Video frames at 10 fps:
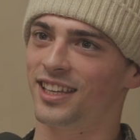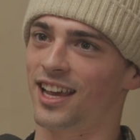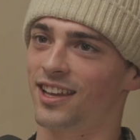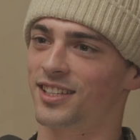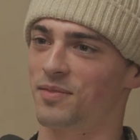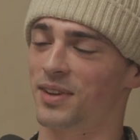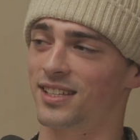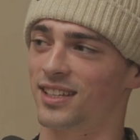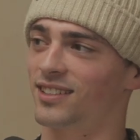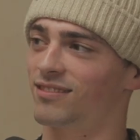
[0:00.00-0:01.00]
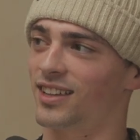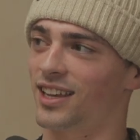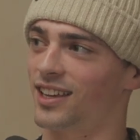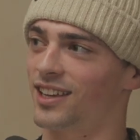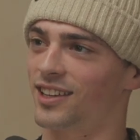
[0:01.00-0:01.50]
yeah, it's amazing,
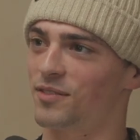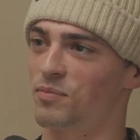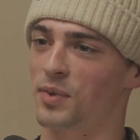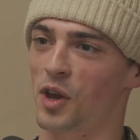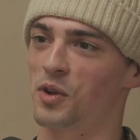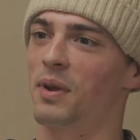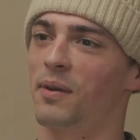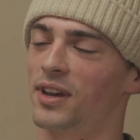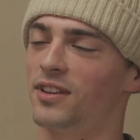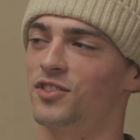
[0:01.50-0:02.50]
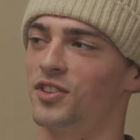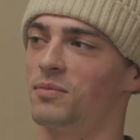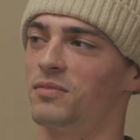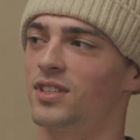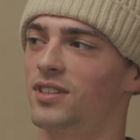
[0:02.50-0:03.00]
like beyond my wildest
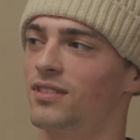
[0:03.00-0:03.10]
dreams.